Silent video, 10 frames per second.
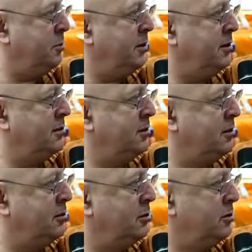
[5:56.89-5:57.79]
Because I
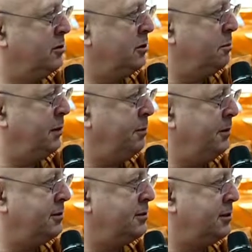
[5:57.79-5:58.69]
do look at
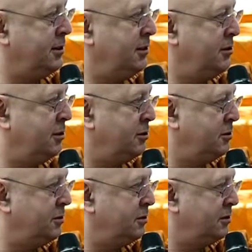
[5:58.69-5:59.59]
BBC
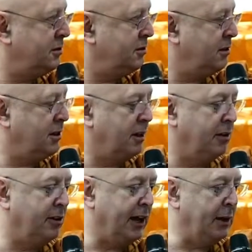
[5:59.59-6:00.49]
News and
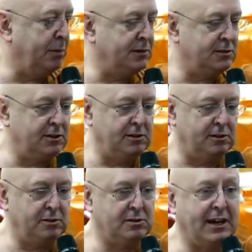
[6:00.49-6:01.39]
the ABC
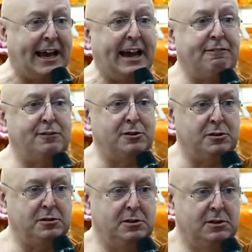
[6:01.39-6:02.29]
News, I have
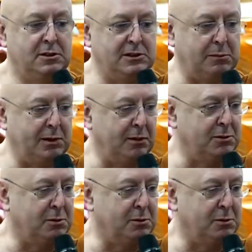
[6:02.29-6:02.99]
to be able to